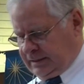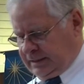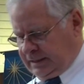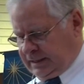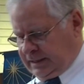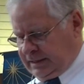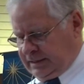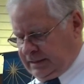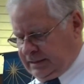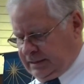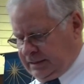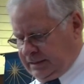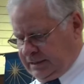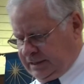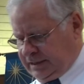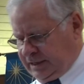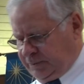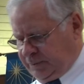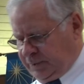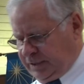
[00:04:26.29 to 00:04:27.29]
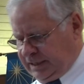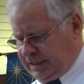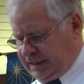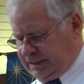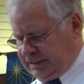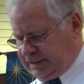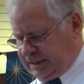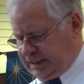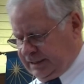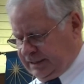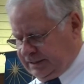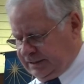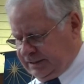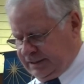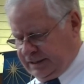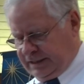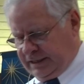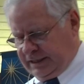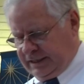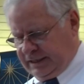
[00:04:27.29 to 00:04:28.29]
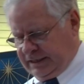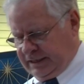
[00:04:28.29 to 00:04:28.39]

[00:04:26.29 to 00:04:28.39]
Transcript: that uh, they released on Sunday